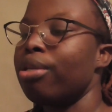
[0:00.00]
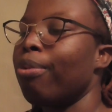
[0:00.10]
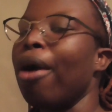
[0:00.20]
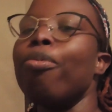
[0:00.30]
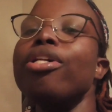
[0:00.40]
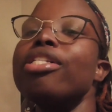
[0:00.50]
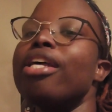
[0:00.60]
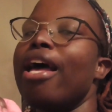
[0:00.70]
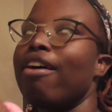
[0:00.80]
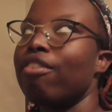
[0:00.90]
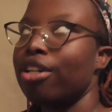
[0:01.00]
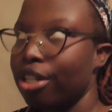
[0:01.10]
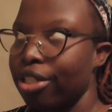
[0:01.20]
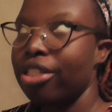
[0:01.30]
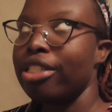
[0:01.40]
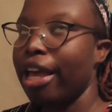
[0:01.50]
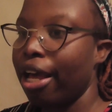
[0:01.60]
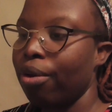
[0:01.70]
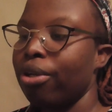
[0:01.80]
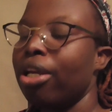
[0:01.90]
The pop ones have a good
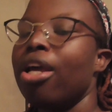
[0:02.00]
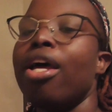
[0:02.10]
sound.